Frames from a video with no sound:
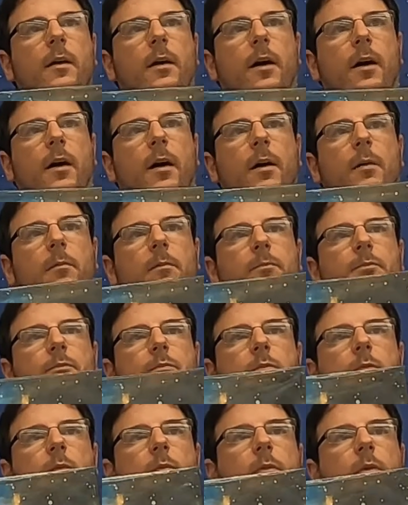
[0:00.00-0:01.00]

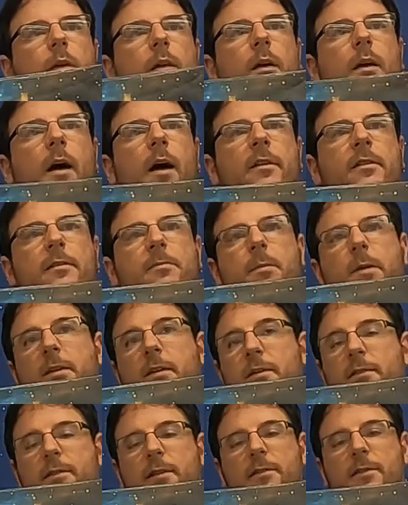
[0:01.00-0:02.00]
As has been
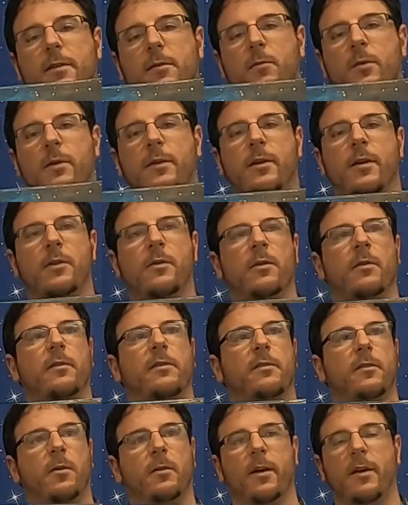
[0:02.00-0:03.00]
consistent with the other
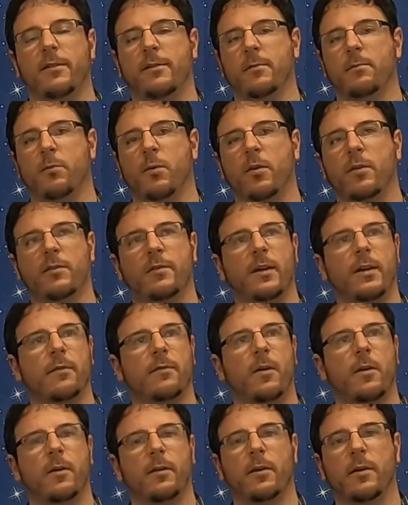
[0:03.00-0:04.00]
stargazing books that
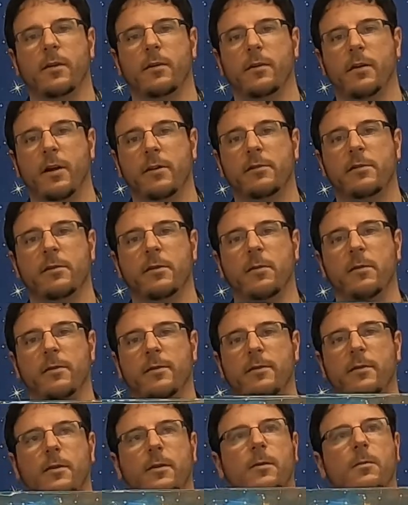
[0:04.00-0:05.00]
I've already
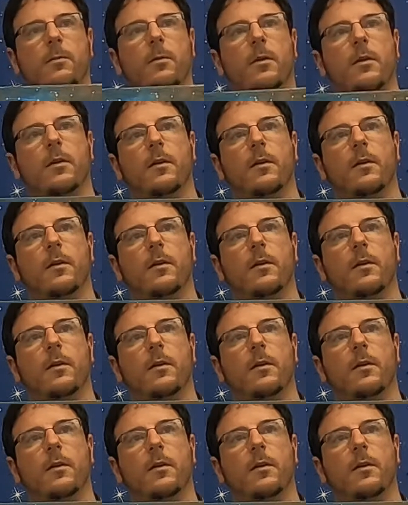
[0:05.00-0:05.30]
introduced to you,